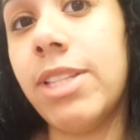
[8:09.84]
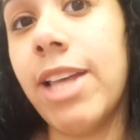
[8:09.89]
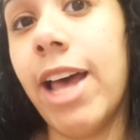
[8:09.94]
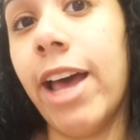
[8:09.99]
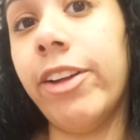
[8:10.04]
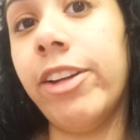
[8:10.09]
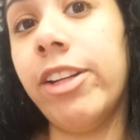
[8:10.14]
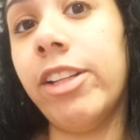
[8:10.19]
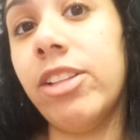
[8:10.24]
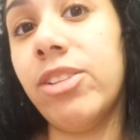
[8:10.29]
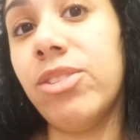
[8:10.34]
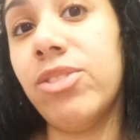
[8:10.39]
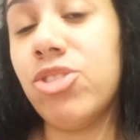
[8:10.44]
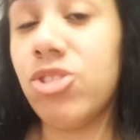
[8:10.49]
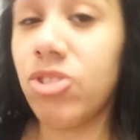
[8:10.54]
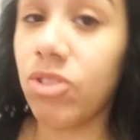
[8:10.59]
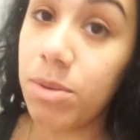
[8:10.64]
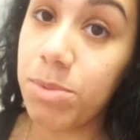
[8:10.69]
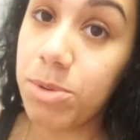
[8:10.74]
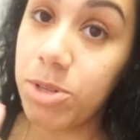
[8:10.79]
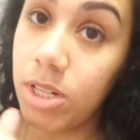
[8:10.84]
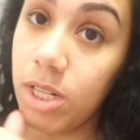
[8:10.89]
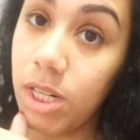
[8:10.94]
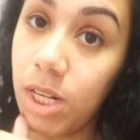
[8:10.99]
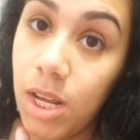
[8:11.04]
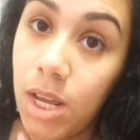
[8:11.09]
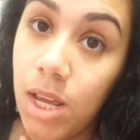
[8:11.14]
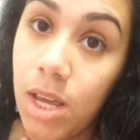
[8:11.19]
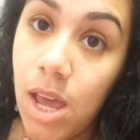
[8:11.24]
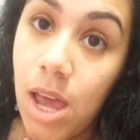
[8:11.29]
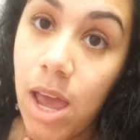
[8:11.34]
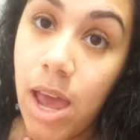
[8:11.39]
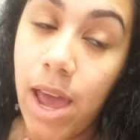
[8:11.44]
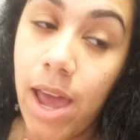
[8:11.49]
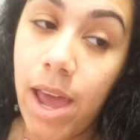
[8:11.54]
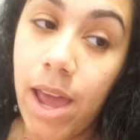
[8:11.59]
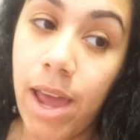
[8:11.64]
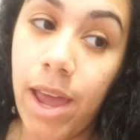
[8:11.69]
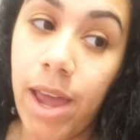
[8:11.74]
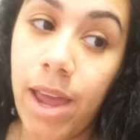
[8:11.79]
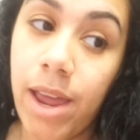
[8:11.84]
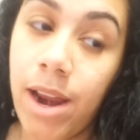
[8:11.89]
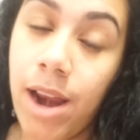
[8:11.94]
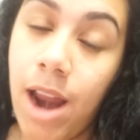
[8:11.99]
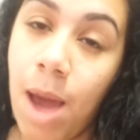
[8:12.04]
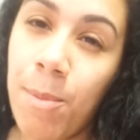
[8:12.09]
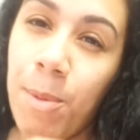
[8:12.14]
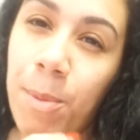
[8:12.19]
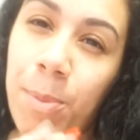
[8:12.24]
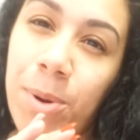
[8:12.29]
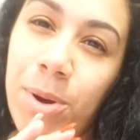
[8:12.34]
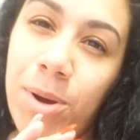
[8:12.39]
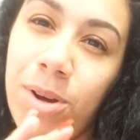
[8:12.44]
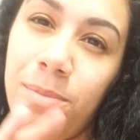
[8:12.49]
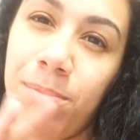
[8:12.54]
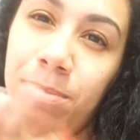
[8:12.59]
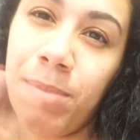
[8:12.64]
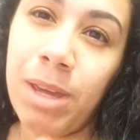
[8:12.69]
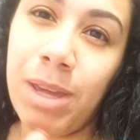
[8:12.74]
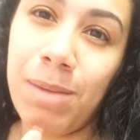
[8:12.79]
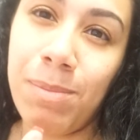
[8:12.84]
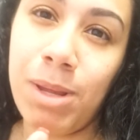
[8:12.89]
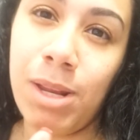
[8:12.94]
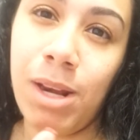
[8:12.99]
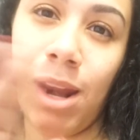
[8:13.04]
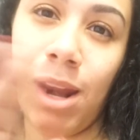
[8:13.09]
down in the description and I'm gonna put maybe